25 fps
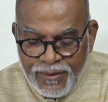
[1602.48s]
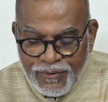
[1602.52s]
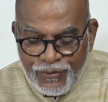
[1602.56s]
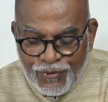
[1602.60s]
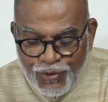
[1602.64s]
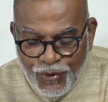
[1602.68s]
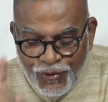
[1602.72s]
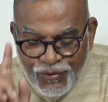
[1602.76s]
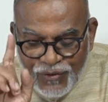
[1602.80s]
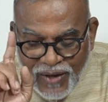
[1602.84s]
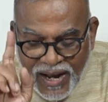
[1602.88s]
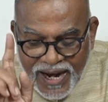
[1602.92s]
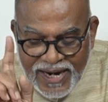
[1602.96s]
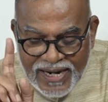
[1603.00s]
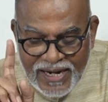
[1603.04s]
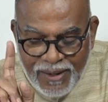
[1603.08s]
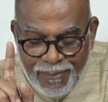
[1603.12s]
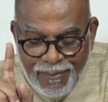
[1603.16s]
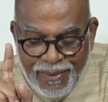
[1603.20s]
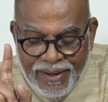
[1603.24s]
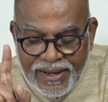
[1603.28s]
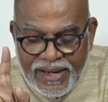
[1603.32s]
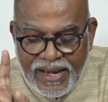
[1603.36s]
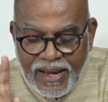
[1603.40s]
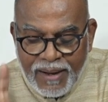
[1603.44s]
society
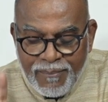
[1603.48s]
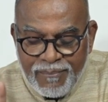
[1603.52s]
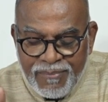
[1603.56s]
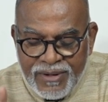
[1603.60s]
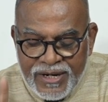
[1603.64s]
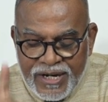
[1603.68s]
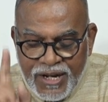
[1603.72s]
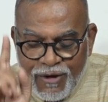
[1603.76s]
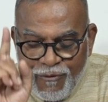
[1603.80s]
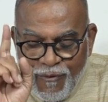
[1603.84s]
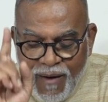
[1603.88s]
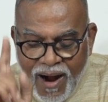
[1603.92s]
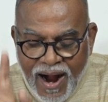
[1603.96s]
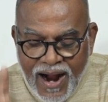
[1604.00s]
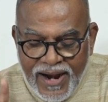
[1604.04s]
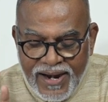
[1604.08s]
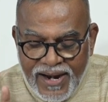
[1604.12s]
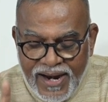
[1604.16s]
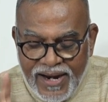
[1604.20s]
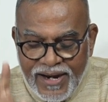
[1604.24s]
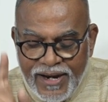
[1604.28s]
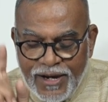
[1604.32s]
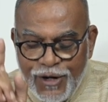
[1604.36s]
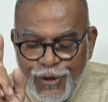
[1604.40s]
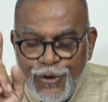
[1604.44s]
became
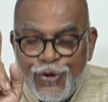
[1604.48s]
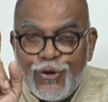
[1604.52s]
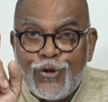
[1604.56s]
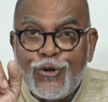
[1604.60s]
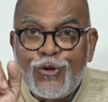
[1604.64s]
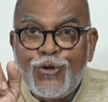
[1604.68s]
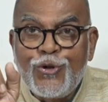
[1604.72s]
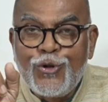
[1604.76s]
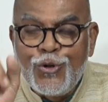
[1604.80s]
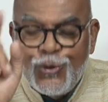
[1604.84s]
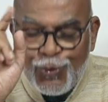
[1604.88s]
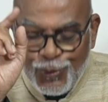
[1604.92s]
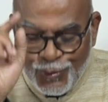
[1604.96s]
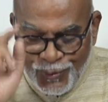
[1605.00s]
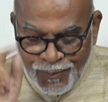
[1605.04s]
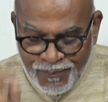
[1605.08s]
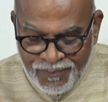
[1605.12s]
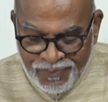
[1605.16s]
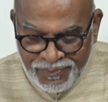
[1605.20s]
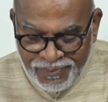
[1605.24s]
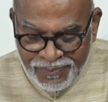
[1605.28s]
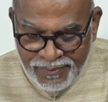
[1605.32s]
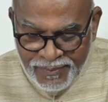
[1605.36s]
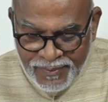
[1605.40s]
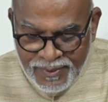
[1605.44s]
divided into two.
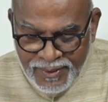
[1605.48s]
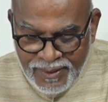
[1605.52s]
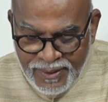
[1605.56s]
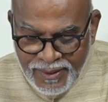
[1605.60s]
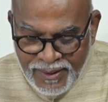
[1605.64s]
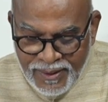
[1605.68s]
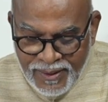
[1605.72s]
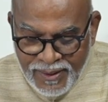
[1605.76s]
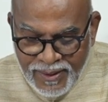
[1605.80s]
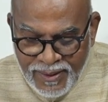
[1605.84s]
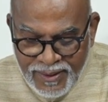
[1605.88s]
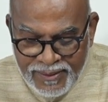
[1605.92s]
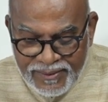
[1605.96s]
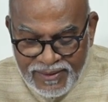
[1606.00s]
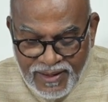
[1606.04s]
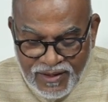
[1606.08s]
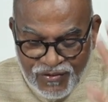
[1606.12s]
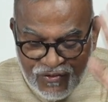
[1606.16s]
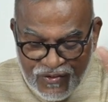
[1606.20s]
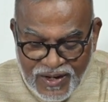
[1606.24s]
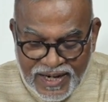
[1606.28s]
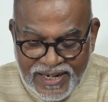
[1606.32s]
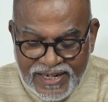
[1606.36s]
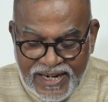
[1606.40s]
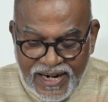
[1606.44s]
The
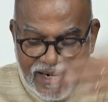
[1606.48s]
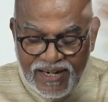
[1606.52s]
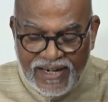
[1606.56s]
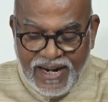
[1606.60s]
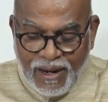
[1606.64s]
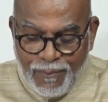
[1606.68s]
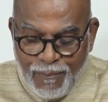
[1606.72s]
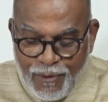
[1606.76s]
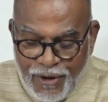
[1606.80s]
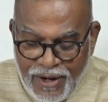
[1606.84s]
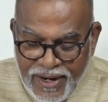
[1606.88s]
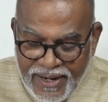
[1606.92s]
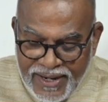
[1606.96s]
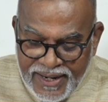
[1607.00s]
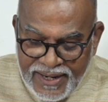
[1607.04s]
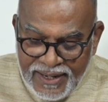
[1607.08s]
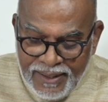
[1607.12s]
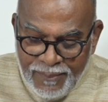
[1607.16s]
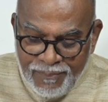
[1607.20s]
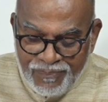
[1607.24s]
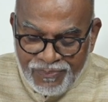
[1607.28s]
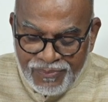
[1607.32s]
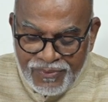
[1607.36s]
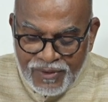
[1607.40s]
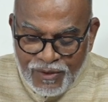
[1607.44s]
settled
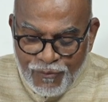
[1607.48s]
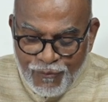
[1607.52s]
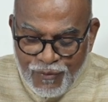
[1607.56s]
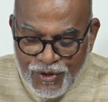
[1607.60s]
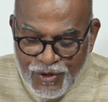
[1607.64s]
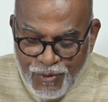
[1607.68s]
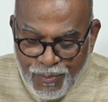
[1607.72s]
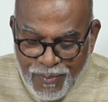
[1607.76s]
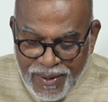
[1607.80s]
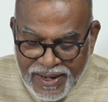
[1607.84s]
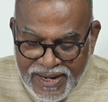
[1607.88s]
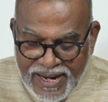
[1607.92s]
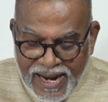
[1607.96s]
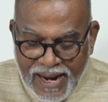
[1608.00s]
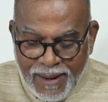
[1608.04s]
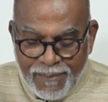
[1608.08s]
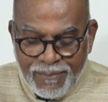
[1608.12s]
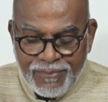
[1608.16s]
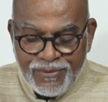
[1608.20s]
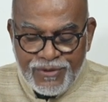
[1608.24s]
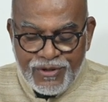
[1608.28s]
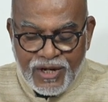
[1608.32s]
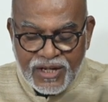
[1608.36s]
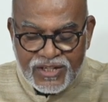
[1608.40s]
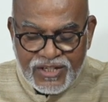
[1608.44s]
community, which
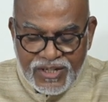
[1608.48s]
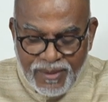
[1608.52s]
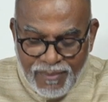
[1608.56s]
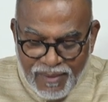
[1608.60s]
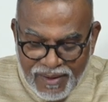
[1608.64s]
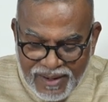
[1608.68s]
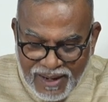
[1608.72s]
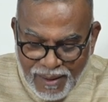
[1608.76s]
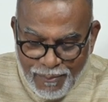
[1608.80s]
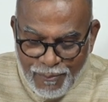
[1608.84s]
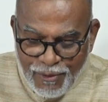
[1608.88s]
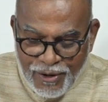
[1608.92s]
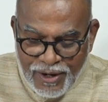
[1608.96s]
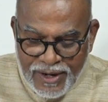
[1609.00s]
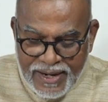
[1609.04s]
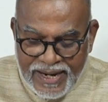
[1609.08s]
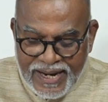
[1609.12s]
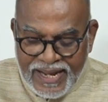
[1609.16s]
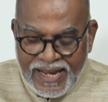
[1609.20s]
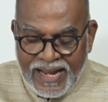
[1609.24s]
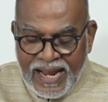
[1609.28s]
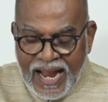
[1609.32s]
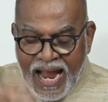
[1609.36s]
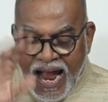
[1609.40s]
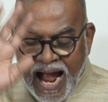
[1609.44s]
became touchable
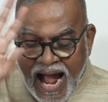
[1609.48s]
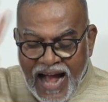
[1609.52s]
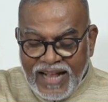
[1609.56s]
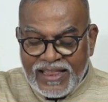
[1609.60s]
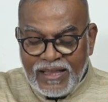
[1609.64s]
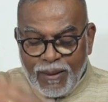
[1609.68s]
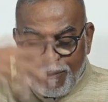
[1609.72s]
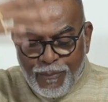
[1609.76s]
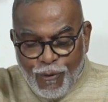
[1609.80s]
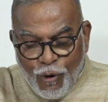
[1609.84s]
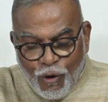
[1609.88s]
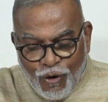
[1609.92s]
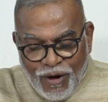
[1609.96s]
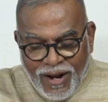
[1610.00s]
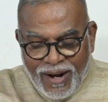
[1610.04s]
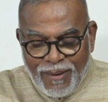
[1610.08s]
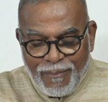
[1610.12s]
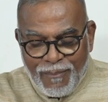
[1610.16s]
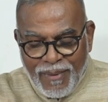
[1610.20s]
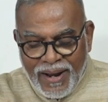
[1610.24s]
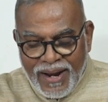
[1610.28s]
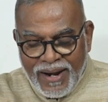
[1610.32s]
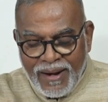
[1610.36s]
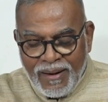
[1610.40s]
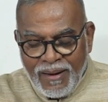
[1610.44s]
community, and the
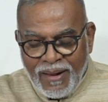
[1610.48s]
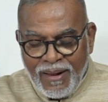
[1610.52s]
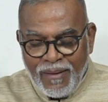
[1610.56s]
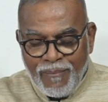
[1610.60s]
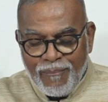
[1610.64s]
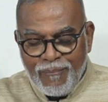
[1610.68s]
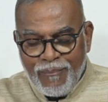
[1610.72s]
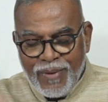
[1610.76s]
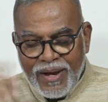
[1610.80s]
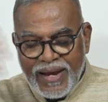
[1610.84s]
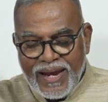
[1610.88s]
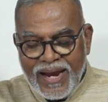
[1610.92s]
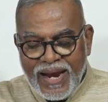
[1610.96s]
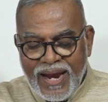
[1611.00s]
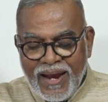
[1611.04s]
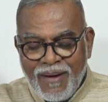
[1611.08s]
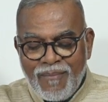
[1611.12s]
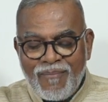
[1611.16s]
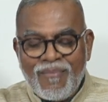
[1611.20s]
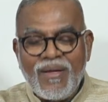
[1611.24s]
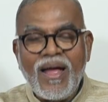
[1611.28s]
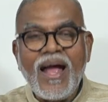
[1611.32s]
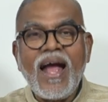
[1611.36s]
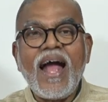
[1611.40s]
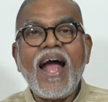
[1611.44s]
broken men
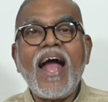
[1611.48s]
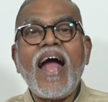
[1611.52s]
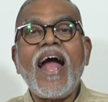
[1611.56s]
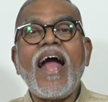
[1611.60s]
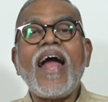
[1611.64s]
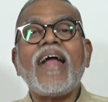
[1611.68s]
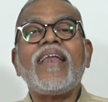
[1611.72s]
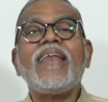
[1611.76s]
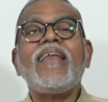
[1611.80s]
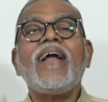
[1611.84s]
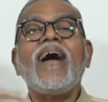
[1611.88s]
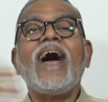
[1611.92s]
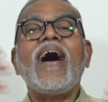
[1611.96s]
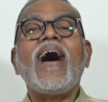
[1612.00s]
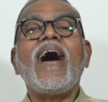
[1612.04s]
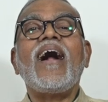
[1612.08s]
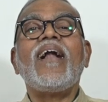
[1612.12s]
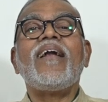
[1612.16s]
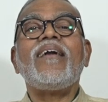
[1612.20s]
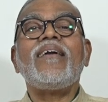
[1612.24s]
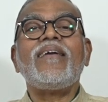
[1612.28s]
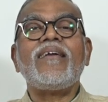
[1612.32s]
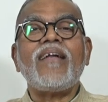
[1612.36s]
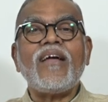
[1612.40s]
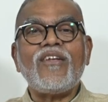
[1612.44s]
became an
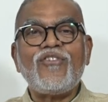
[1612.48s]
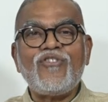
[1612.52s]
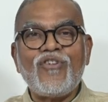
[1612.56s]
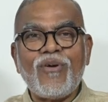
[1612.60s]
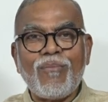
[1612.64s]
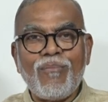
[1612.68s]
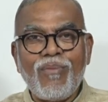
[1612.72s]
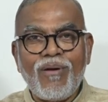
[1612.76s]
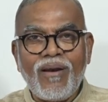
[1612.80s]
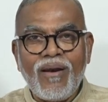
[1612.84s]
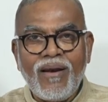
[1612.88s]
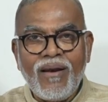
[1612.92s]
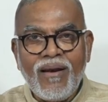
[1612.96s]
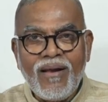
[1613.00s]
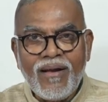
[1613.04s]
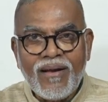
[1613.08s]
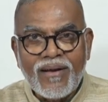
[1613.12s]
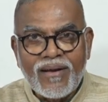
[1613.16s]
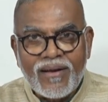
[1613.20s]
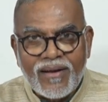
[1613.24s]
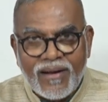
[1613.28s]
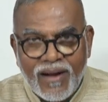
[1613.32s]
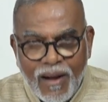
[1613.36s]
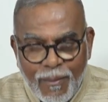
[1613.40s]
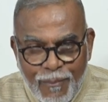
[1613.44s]
untouchable
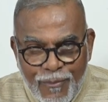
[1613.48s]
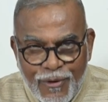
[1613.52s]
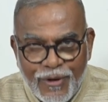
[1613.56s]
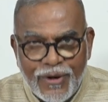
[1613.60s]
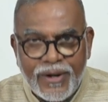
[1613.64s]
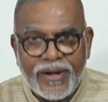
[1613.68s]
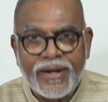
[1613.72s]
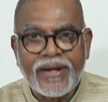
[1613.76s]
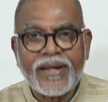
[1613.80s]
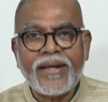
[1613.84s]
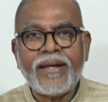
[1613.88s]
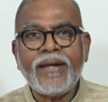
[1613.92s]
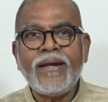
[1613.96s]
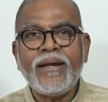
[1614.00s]
community.